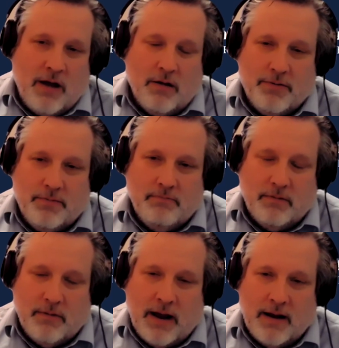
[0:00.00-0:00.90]
your health,
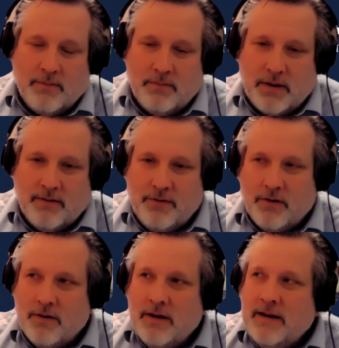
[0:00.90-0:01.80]
but right. I mean, if
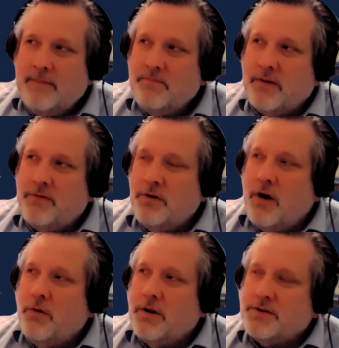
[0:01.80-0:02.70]
you're if you
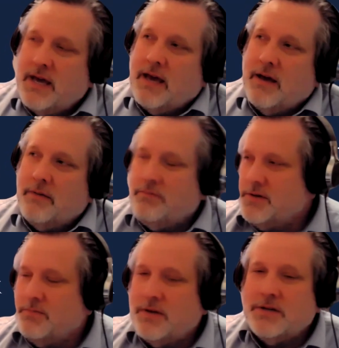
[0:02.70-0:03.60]
notice, hey, there's
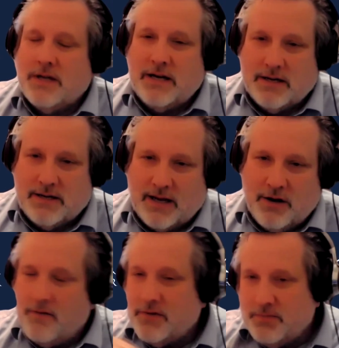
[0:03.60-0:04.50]
some things I need to take
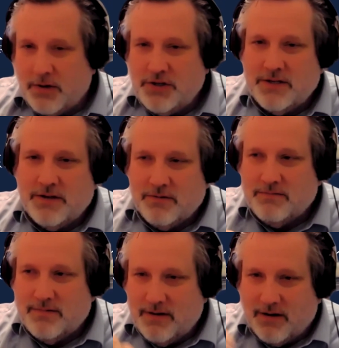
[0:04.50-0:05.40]
care of, it's much
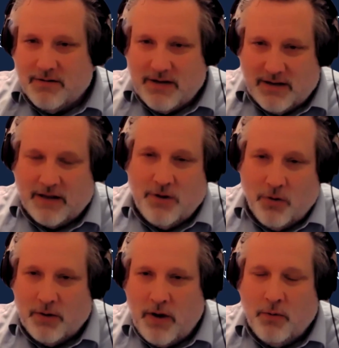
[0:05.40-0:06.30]
easier, you know, to get
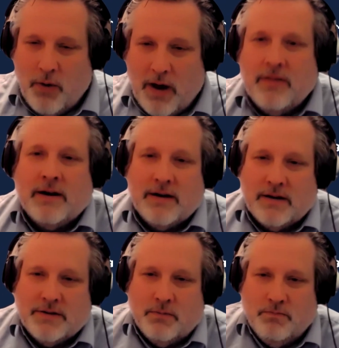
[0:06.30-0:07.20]
going right away than it
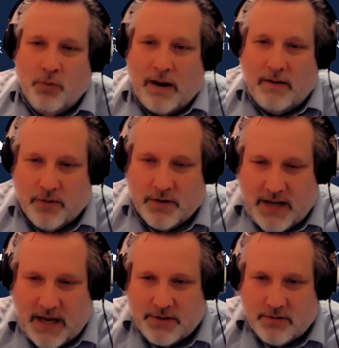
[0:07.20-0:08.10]
is to wait for a
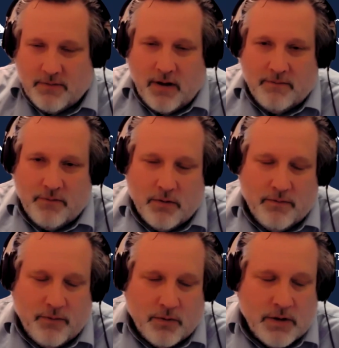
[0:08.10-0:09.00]
disaster to unfold.